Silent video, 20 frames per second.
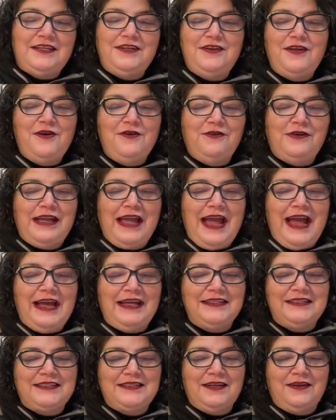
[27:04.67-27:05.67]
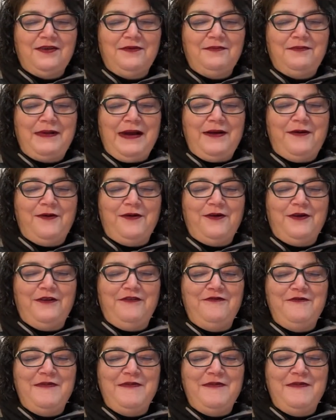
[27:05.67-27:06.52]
no cats by order of